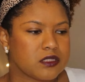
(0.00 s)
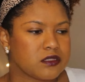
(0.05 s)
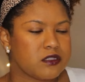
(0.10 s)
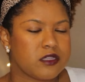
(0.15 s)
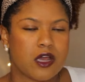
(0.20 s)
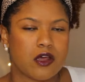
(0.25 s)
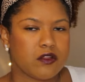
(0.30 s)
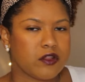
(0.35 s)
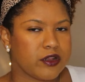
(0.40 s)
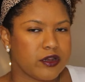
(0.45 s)

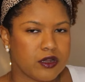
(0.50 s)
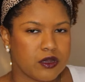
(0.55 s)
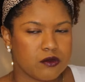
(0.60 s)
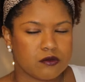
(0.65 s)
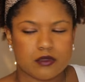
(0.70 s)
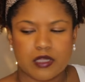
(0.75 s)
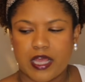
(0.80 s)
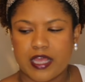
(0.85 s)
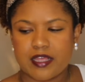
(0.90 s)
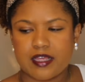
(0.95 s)
No, they
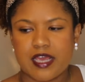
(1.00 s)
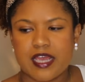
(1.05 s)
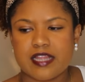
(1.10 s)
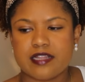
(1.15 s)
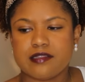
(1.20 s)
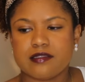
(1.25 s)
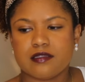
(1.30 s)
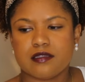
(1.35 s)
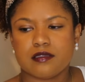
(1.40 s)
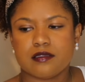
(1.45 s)
don't. Like
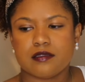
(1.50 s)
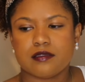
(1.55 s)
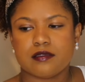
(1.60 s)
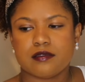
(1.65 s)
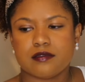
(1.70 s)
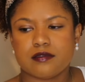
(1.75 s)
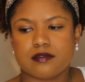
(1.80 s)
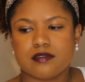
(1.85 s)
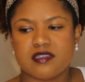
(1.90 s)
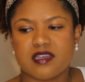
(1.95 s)
it
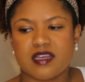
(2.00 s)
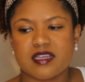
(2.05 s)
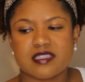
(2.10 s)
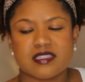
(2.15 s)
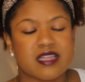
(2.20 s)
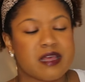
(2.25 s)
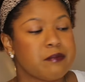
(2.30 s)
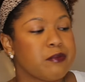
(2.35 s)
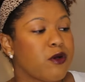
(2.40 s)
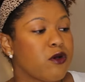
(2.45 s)

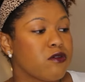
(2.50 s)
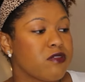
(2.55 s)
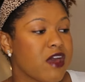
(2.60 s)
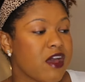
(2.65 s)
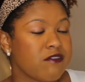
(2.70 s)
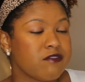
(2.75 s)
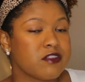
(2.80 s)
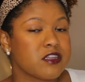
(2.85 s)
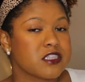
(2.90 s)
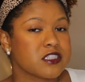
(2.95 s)
does. They both
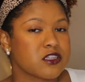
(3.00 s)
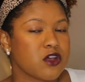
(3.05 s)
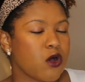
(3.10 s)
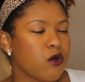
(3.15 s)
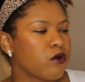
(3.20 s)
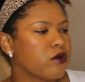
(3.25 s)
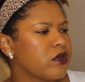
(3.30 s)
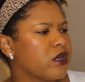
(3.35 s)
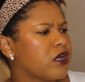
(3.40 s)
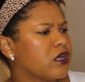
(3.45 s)
have this
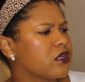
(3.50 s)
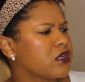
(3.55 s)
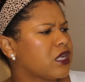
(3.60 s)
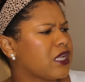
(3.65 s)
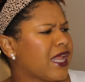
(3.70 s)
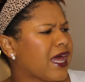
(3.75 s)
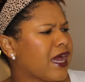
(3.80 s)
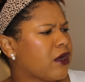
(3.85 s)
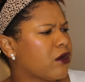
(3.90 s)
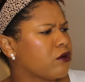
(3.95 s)
coconut
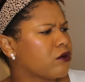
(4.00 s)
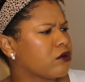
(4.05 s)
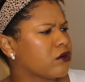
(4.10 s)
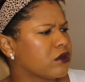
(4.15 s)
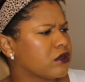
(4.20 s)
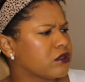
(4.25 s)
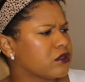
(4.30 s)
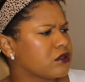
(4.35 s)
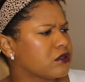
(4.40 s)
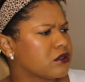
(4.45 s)
cloud,
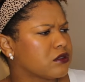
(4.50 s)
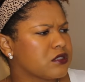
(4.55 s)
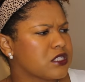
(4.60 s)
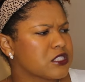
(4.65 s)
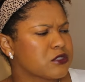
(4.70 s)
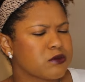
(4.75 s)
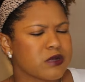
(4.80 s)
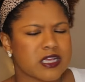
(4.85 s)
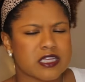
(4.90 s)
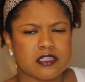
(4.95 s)
or
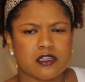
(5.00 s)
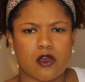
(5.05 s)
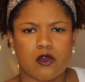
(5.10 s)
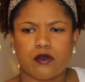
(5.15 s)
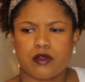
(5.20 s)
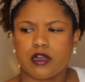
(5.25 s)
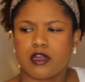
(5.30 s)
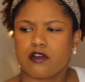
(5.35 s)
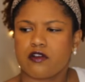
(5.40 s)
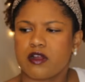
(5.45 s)
this one has
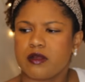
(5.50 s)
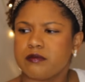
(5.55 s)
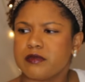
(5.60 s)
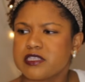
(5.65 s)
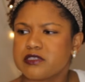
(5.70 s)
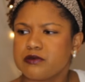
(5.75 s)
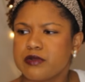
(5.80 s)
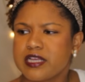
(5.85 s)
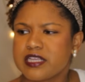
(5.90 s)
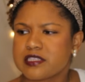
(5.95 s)
coconut crumb.
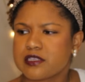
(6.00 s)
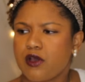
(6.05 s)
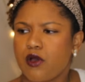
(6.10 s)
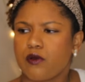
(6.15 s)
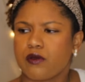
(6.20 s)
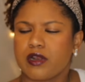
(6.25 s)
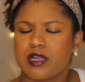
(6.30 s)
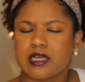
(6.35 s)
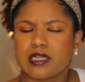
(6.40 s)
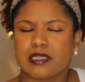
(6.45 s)
This one has
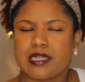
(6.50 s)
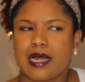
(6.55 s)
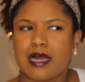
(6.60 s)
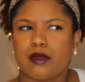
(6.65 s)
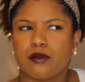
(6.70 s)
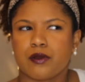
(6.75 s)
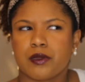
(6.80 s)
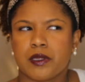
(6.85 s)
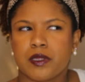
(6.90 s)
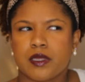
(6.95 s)
coconut
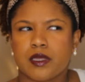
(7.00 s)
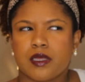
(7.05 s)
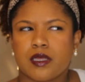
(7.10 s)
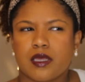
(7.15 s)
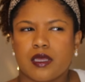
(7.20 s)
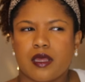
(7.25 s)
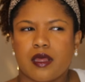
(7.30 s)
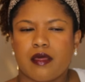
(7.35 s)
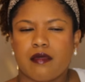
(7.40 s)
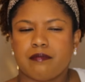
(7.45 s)
cloud.
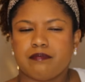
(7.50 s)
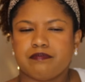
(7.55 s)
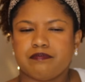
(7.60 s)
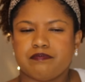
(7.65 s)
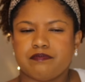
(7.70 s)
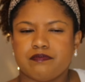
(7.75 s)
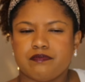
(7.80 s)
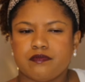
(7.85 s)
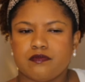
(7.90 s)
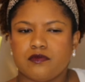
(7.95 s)

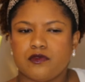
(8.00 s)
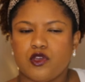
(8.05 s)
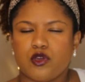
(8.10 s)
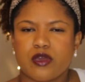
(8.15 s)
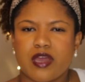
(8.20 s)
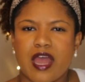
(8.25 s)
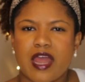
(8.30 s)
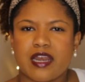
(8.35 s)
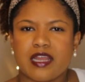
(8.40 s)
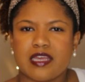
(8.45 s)
You
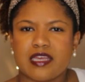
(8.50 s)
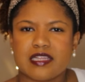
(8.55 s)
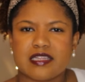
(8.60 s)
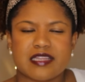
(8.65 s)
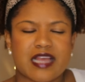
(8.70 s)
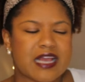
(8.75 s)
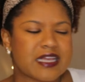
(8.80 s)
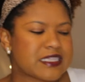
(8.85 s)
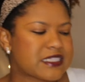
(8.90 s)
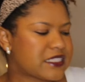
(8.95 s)
kind of get
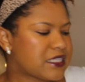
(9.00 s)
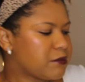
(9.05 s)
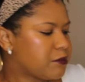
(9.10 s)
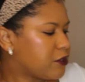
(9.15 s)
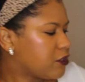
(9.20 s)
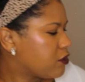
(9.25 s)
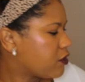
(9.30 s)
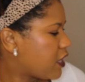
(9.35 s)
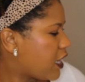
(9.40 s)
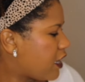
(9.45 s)
that
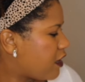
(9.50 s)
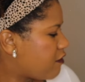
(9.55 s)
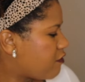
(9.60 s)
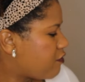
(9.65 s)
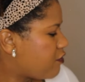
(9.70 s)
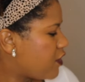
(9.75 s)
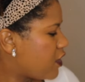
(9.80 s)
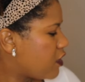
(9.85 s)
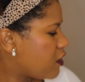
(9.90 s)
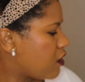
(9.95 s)
similar kind of
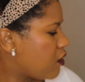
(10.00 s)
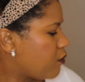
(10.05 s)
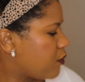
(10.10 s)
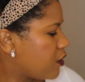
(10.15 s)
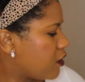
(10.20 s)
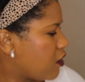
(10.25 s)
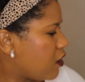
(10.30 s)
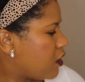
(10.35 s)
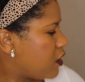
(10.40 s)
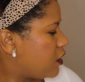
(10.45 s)
thing
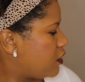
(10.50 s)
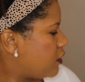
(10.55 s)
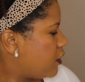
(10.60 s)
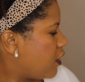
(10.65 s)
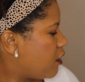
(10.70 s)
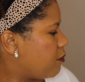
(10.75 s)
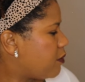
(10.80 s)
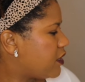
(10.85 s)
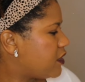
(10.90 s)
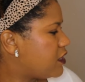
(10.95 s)
going on in
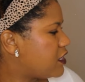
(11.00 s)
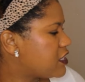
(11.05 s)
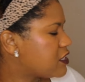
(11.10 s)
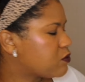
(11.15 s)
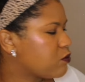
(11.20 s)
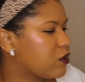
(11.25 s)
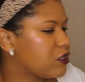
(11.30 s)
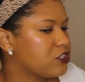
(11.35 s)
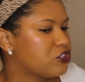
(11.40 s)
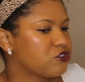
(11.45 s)
there, but this
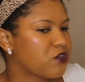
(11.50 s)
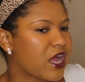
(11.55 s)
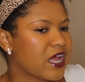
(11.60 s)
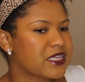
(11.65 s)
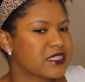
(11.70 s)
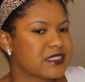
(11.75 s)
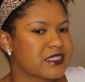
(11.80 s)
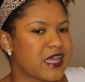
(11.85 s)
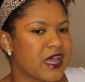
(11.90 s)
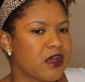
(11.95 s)
one
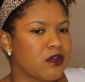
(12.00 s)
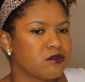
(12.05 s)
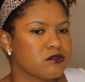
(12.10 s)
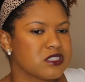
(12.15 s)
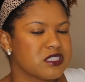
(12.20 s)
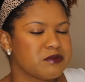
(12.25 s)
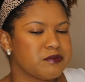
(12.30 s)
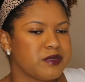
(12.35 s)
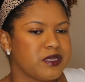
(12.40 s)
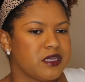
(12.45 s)
dries down
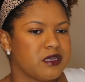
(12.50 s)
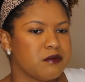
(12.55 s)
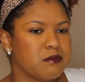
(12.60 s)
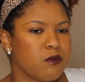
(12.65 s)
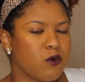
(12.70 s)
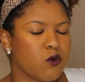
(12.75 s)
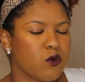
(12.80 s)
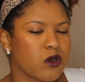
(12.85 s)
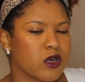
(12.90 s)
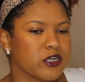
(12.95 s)
to be
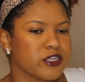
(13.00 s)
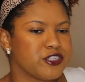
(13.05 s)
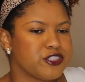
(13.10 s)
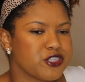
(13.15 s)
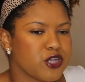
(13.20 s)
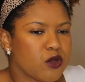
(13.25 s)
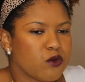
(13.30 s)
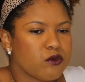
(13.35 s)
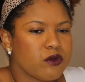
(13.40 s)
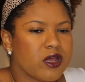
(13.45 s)
more
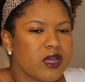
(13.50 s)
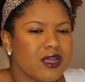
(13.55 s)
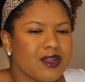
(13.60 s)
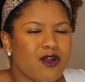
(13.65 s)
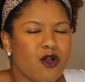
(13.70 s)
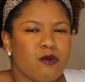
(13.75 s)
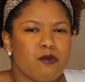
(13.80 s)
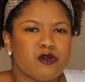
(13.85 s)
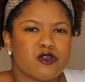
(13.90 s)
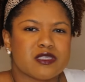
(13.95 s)
donut,
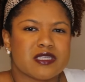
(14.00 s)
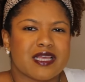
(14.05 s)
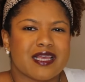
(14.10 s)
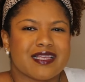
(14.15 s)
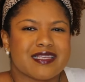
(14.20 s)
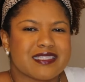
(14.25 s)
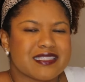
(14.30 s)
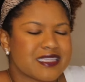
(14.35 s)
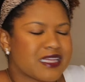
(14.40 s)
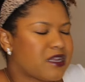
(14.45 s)
almost
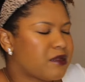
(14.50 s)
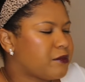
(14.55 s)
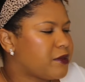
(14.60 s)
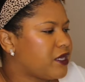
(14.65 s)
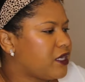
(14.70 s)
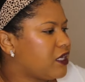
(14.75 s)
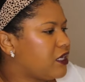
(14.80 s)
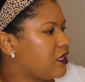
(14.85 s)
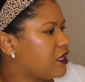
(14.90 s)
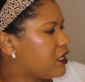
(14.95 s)
like
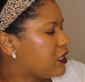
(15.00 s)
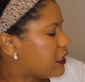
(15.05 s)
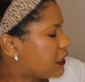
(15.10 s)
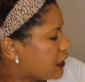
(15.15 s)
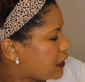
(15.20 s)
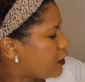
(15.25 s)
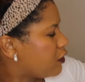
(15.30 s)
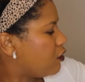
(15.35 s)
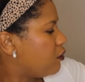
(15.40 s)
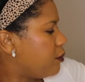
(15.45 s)
cinnamony a
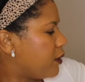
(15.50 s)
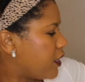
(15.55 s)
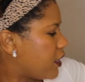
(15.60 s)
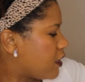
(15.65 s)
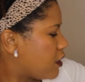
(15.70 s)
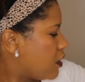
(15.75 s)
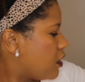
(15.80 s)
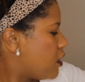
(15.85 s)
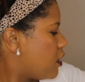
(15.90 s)
little bit